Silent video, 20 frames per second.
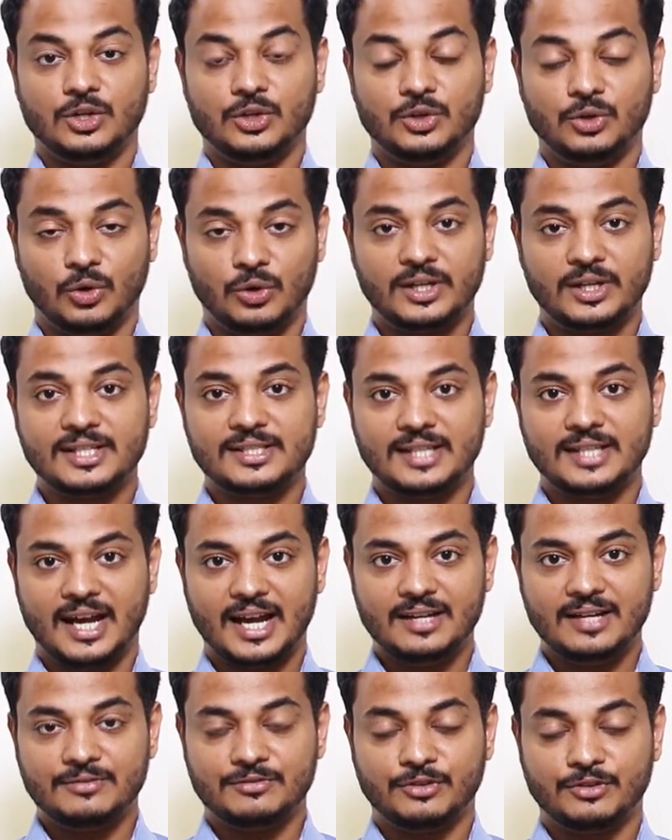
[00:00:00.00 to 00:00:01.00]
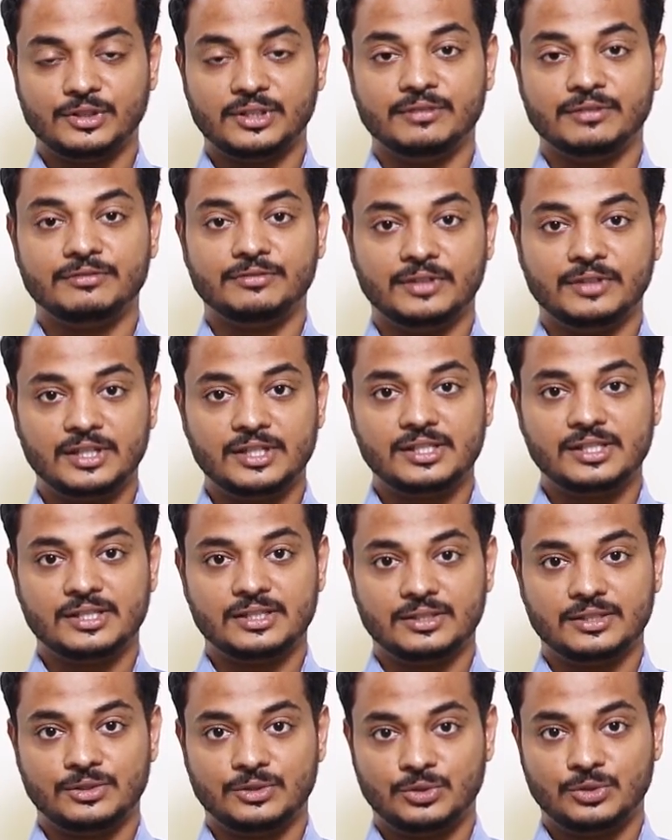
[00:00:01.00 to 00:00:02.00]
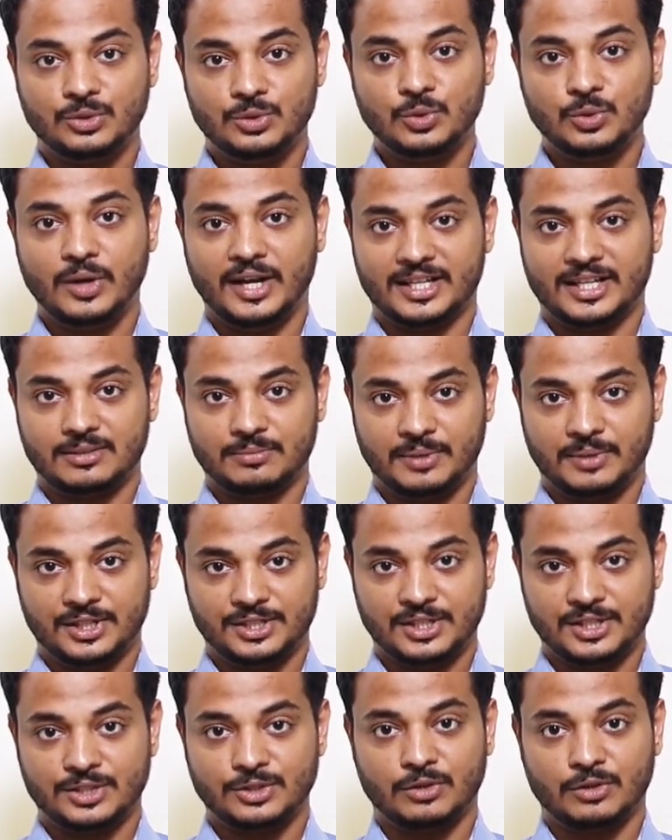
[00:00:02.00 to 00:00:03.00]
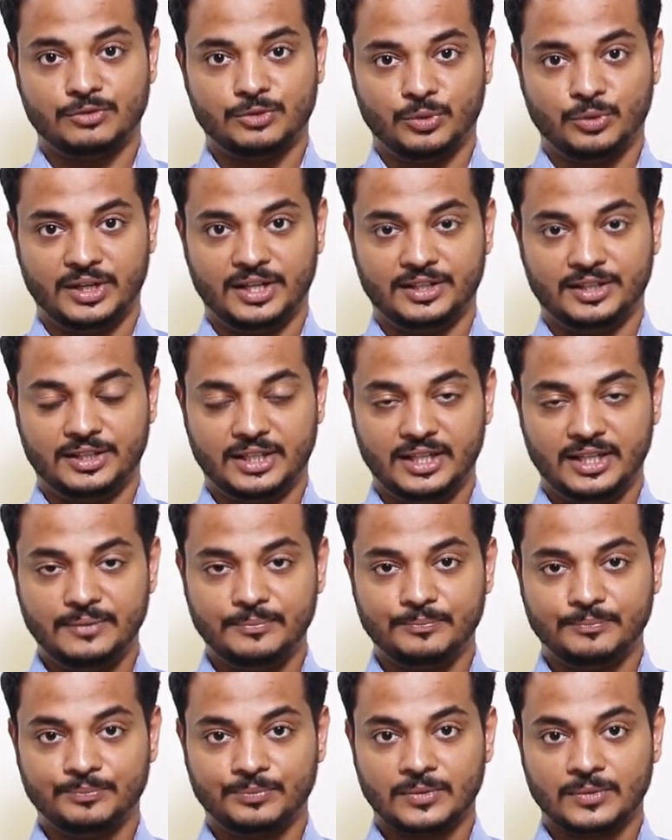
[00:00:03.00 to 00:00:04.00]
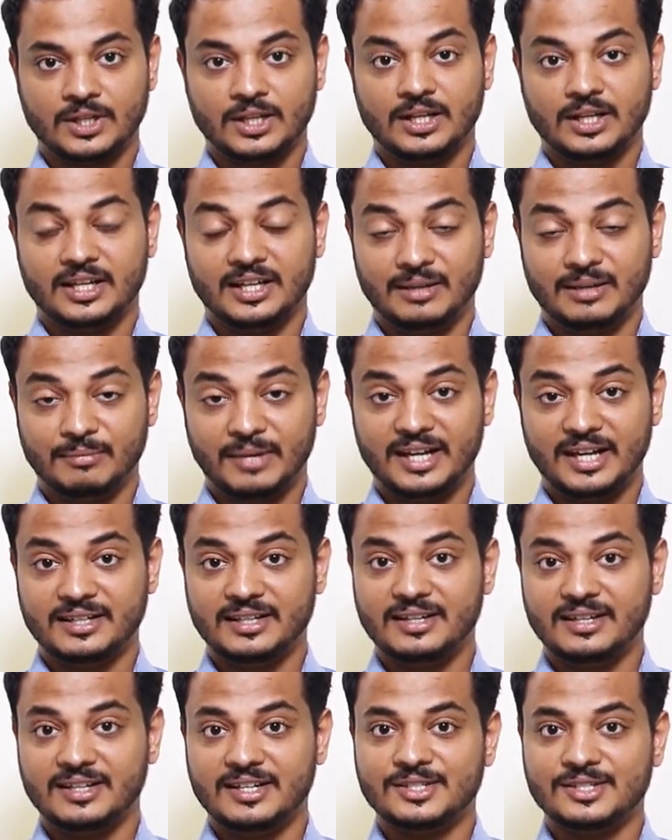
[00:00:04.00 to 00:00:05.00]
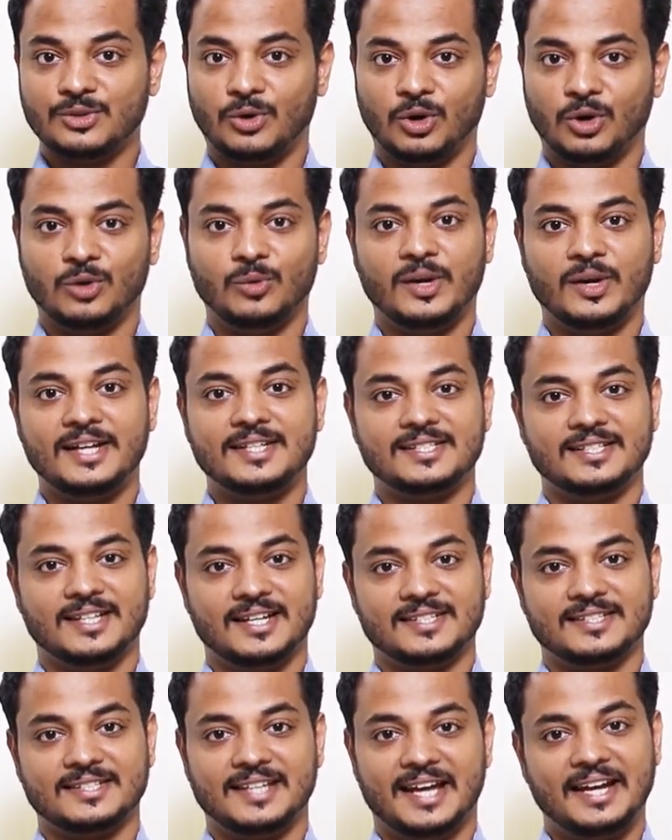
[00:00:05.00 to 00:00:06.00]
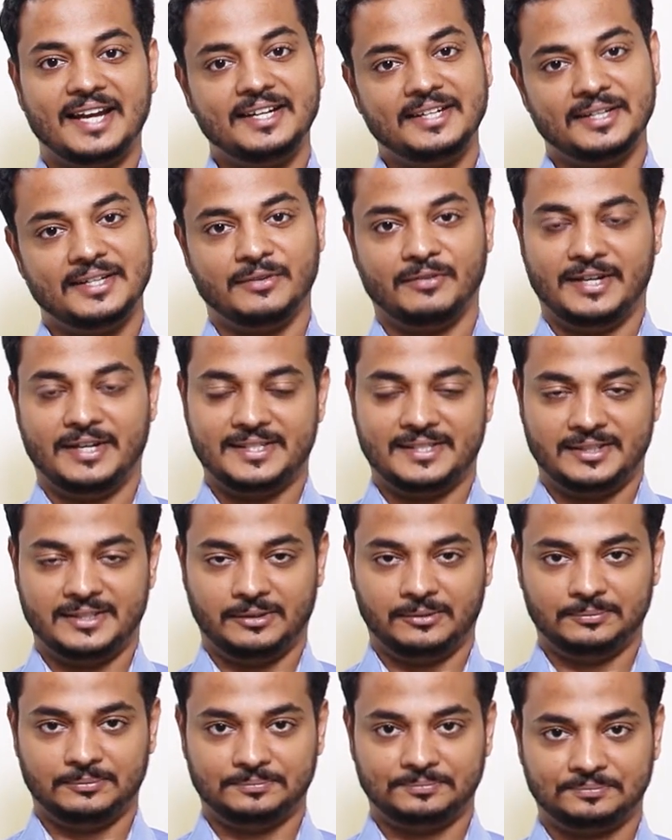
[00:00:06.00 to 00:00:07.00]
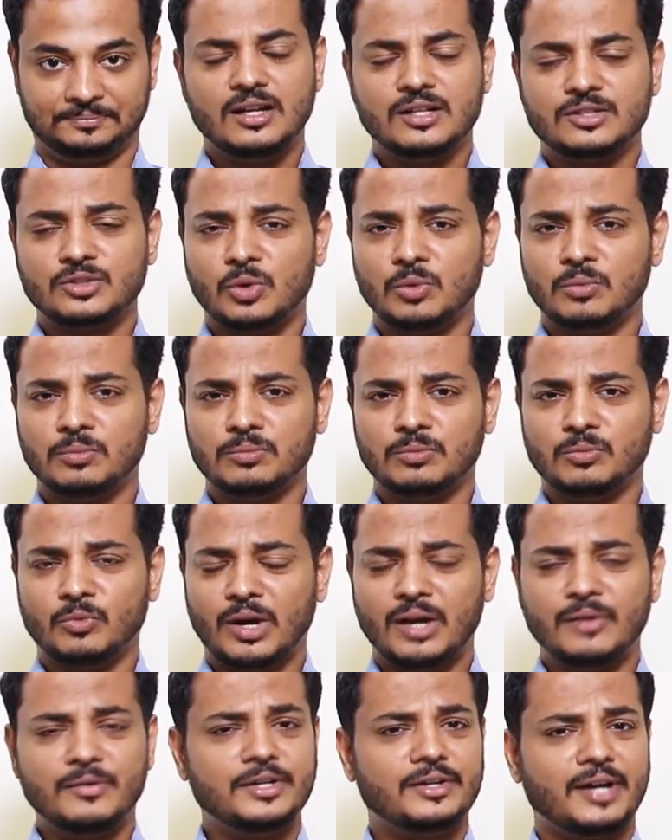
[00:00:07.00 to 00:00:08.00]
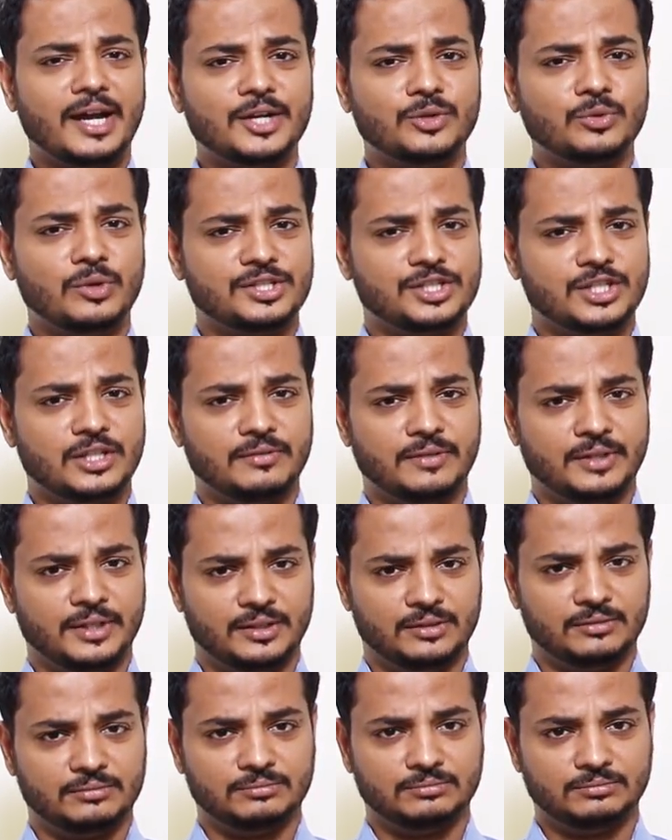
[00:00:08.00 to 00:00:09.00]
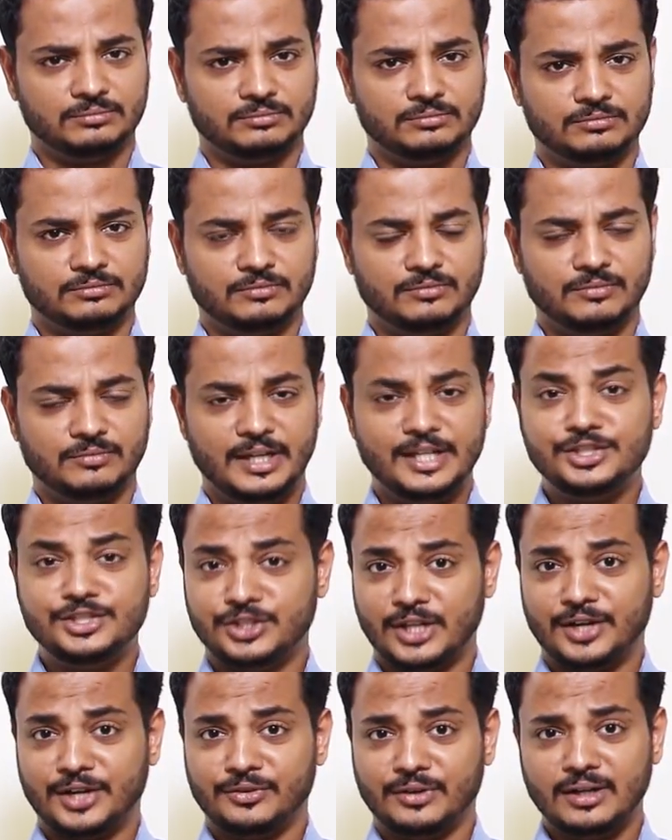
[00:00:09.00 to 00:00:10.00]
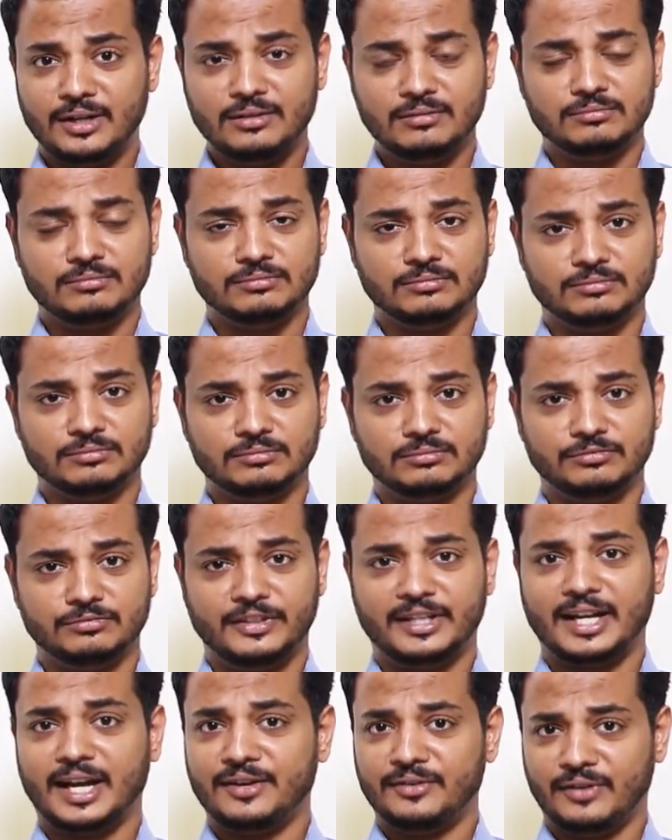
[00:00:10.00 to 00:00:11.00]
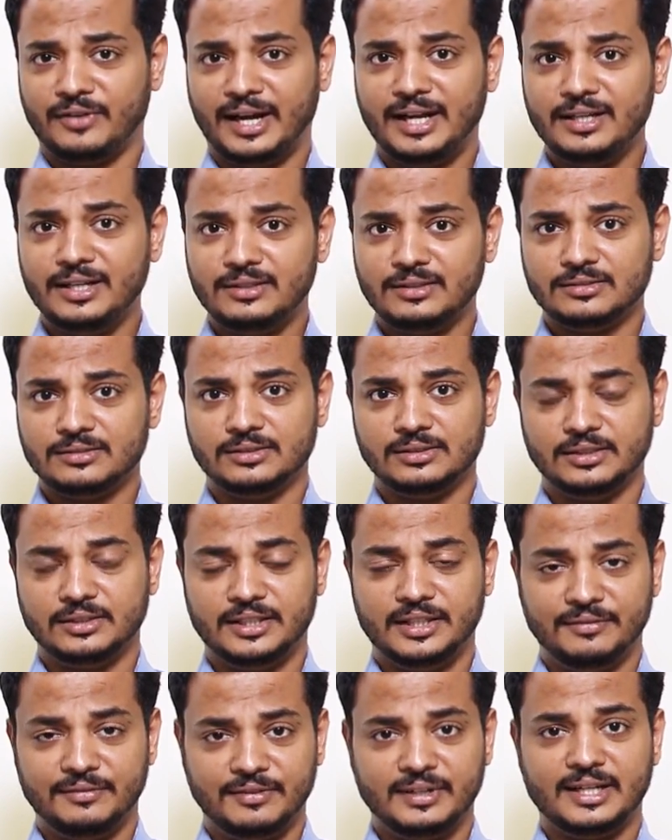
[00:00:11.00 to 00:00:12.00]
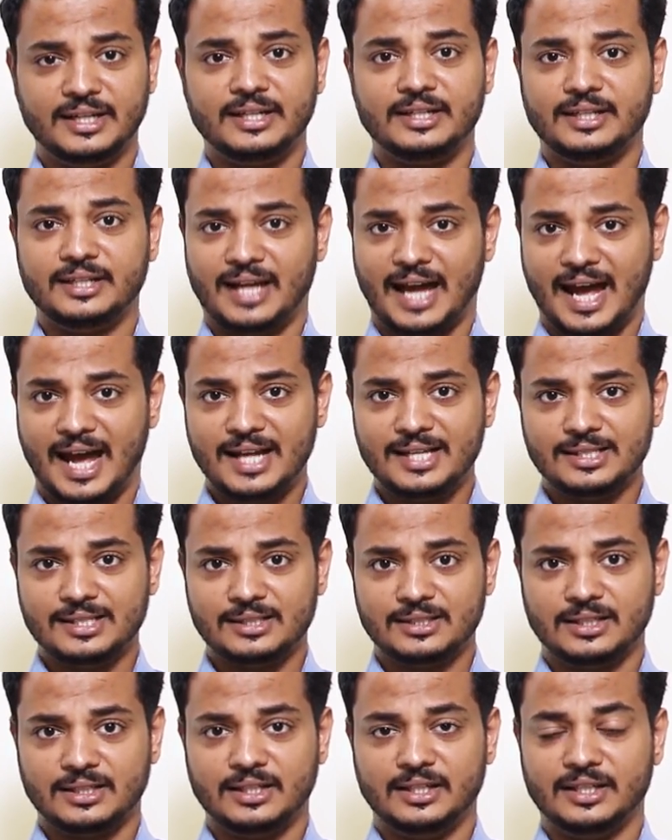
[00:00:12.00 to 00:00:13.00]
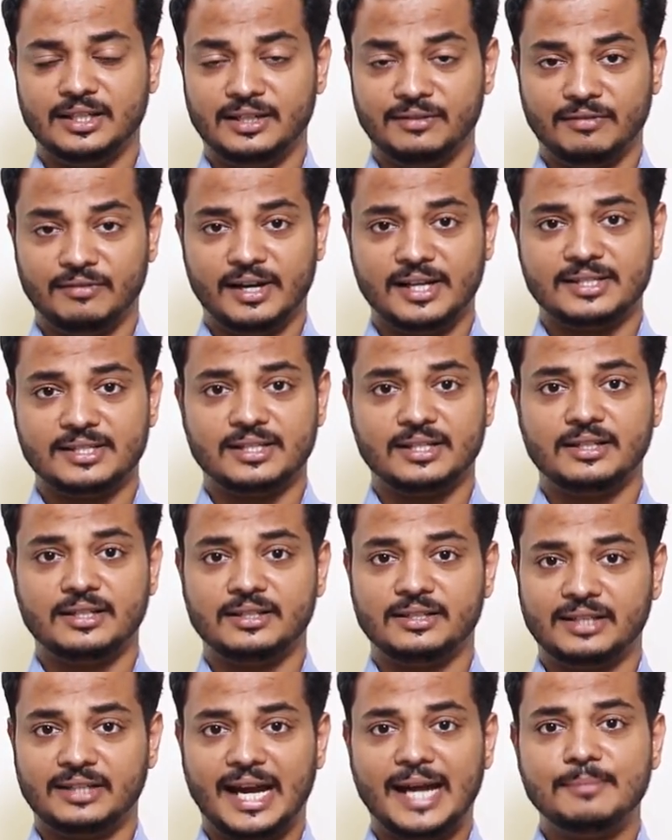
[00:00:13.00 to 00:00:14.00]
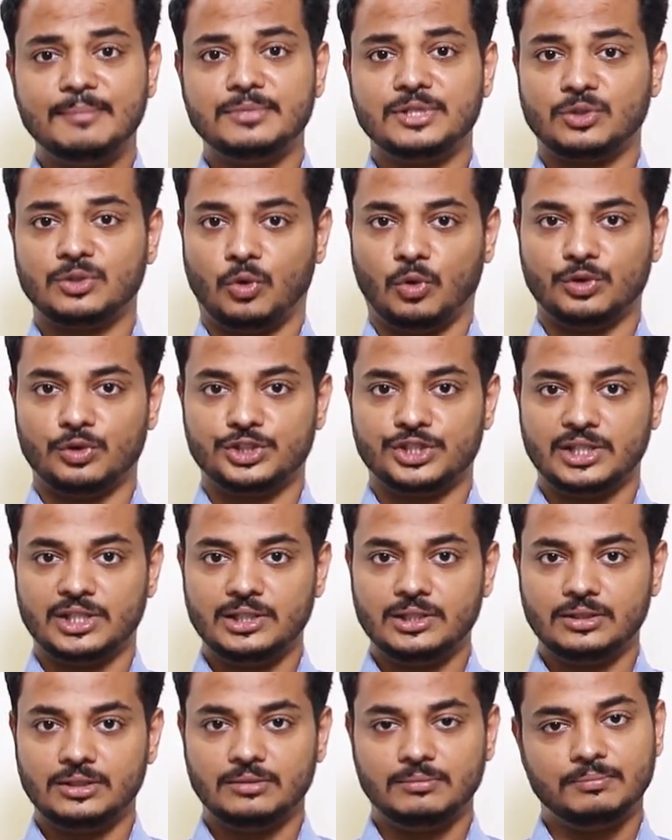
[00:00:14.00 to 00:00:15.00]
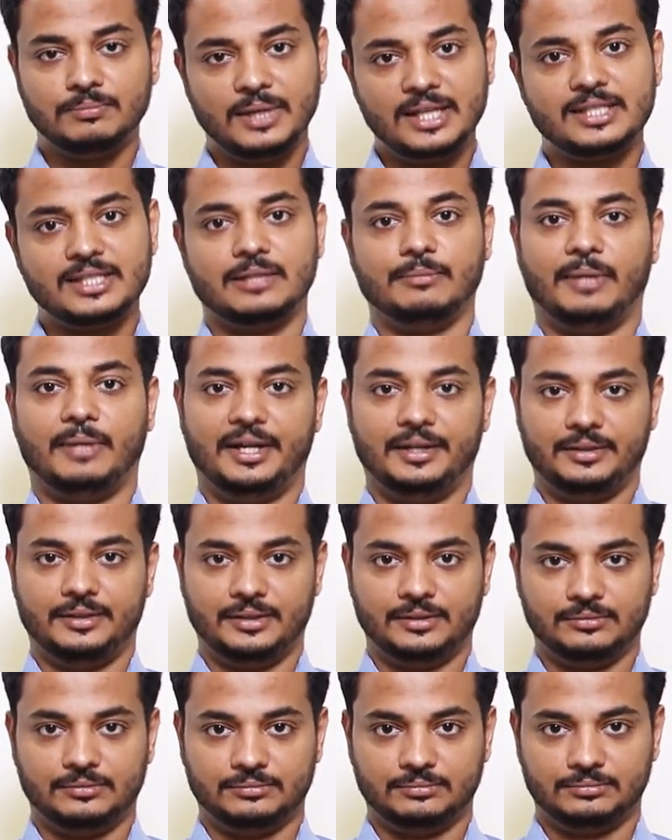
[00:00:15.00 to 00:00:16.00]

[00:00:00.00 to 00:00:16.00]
Notice that for the first two expressions of 23, remainder is always less than divisor. So what are we trying to achieve here? In general, we can write dividend as divisor times quotient plus remainder.